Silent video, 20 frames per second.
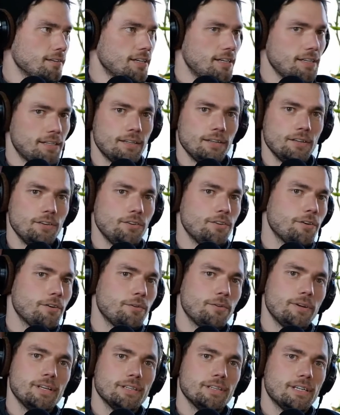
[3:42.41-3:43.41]
Like,
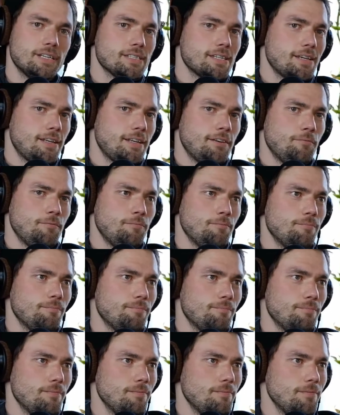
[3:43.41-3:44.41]
because it
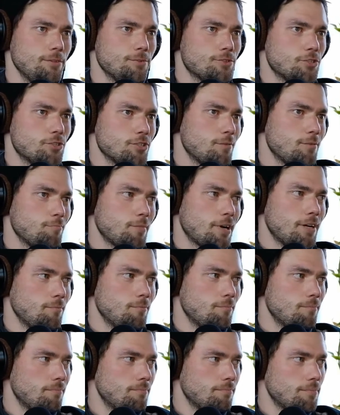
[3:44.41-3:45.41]
was just in
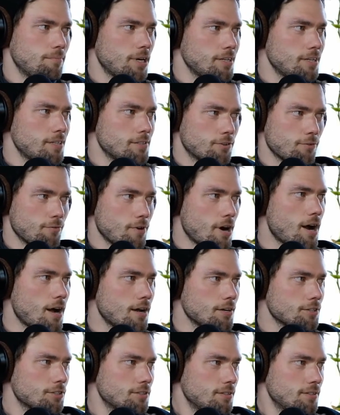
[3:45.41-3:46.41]
my buddy's
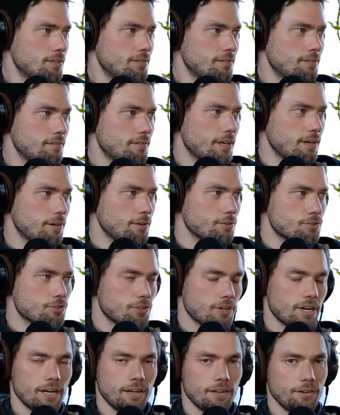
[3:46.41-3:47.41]
garage that I was
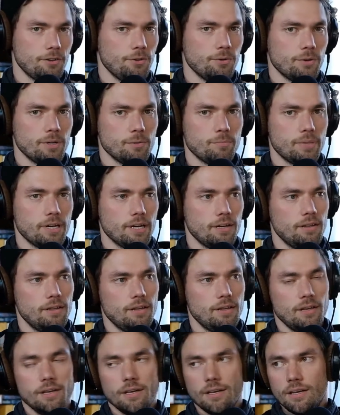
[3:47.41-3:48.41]
trying to do it.
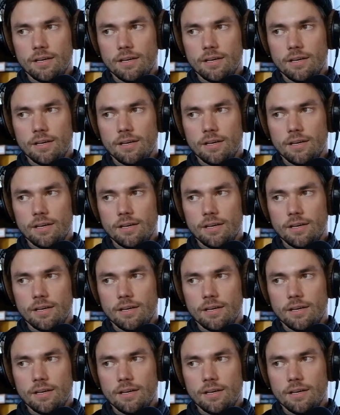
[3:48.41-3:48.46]
But